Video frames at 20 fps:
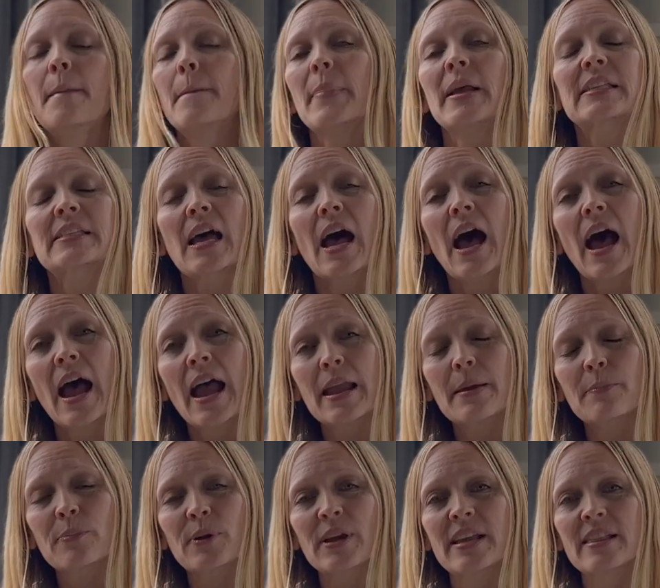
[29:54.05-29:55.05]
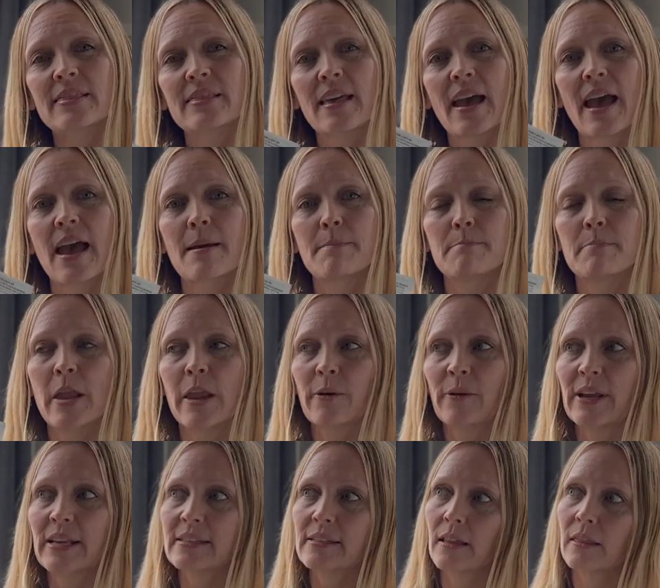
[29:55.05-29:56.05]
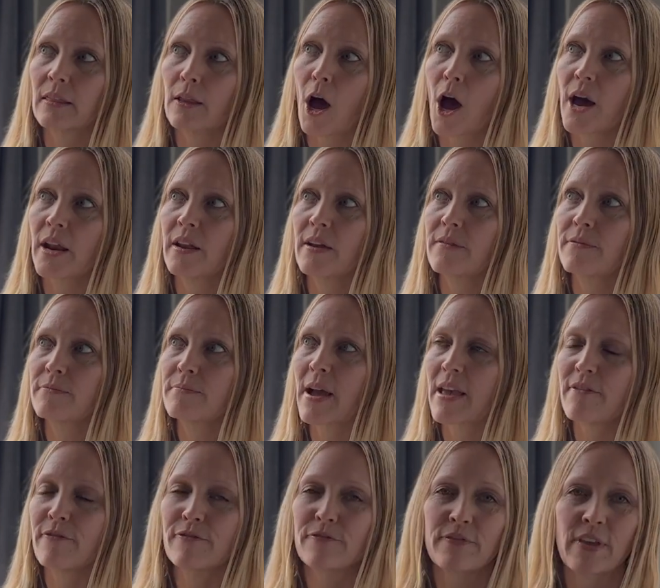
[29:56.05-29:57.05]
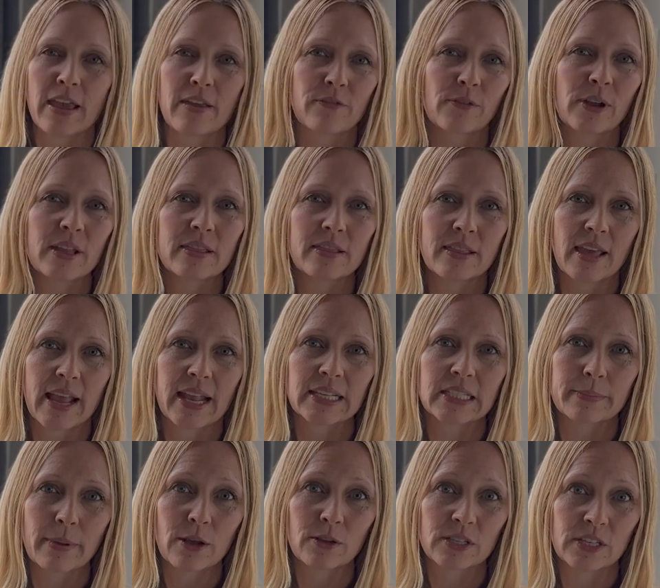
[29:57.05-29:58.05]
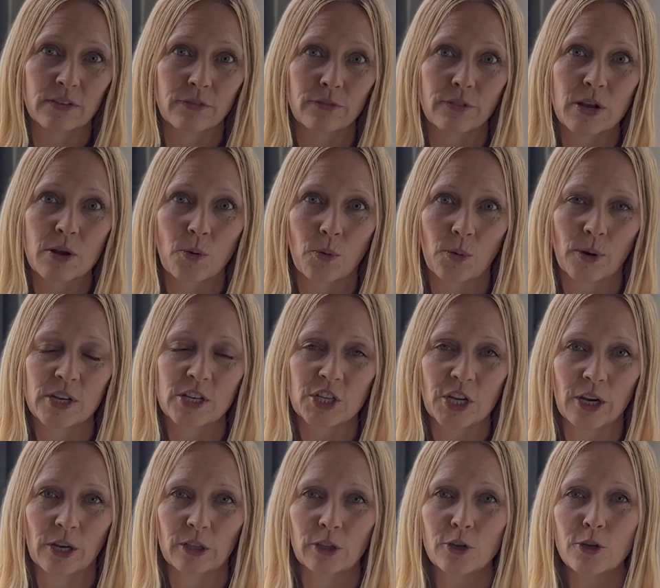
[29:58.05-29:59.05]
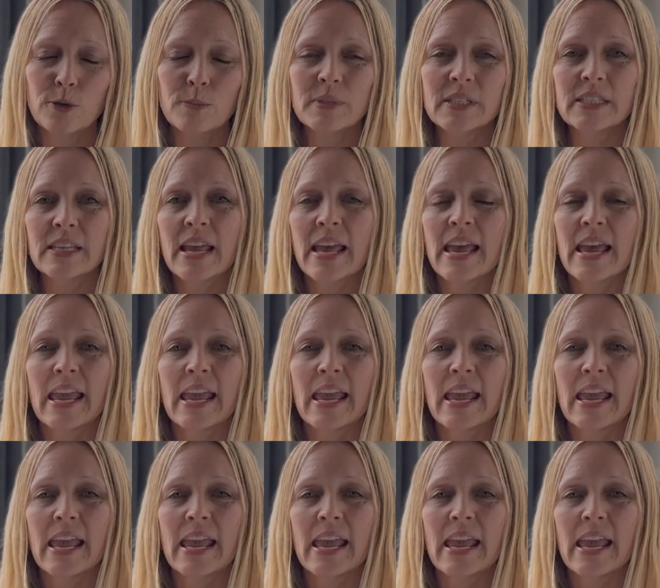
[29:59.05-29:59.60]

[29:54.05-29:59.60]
It's a hybrid that marries a lot of my favorite things about different orange heirlooms.